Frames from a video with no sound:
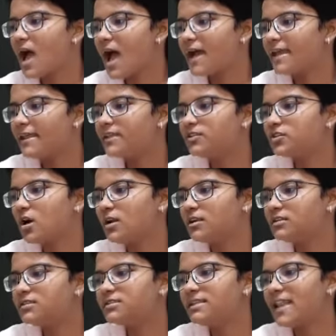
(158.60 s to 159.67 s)
Ionic
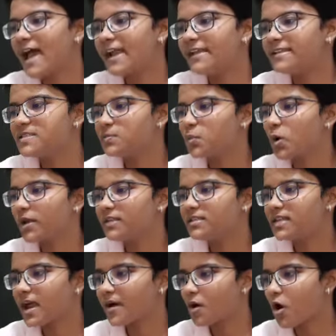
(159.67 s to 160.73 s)
solids, lattice
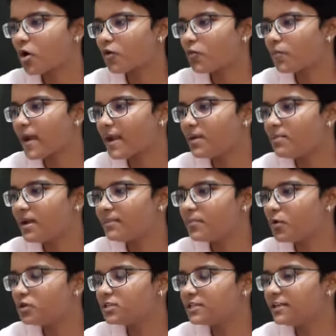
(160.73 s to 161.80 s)
points are occupied by
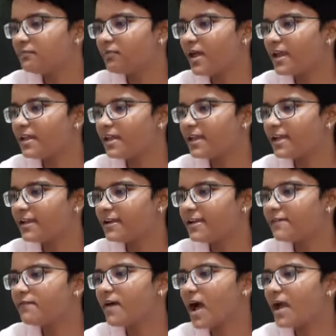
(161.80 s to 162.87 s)
positive and
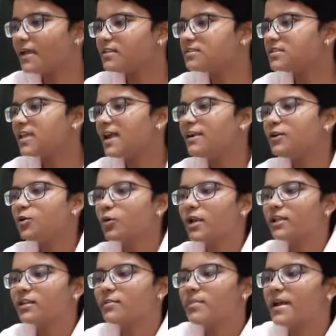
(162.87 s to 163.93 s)
negative ions held
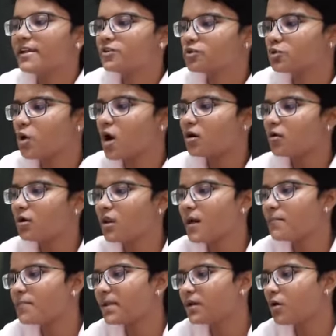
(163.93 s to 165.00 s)
together by strong
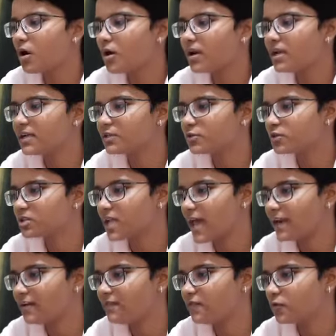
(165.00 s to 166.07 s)
coulombic or
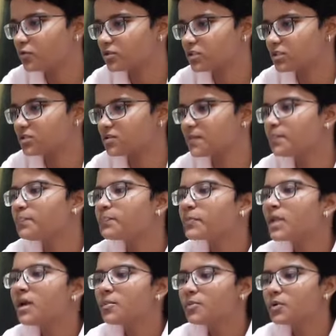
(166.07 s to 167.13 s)
electrostatic forces.
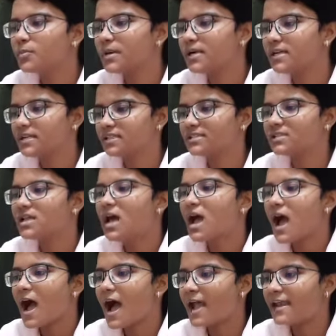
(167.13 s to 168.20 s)
Properties:
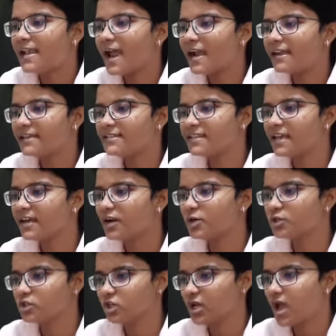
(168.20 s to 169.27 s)
high lattice
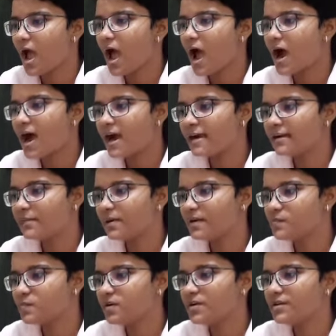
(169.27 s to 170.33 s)
energy, hard
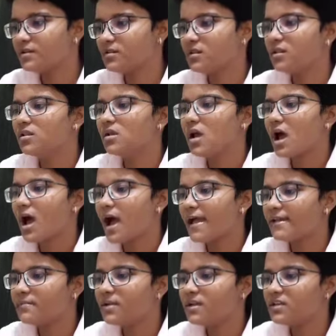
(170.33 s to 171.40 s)
but brittle,
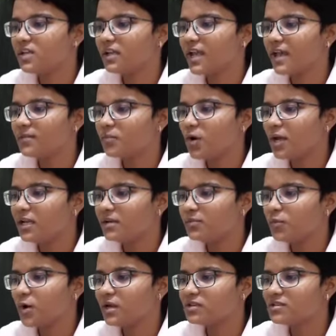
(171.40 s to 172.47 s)
high melting and boiling
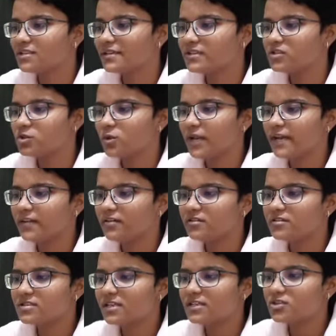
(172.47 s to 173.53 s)
points,
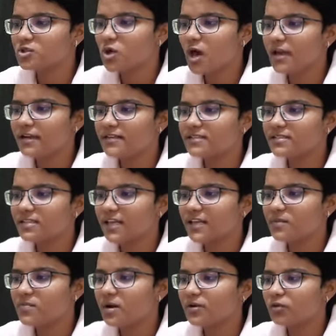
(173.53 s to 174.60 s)
insulators in solid
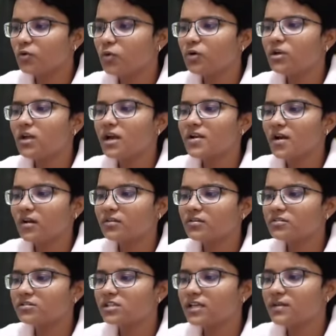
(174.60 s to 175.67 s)
state but good
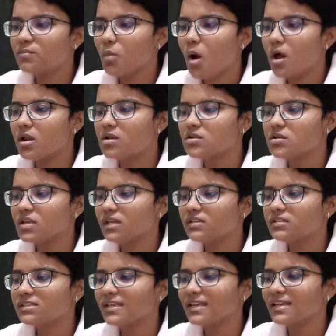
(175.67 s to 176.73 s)
conductors in molten
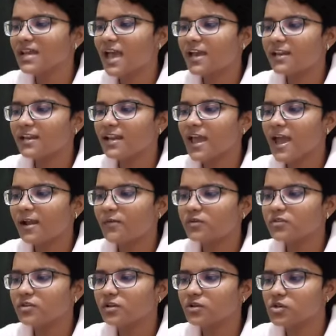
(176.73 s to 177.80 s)
state and in
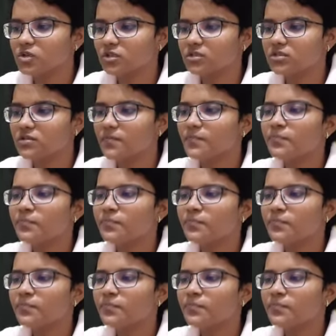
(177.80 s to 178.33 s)
aqueous solutions.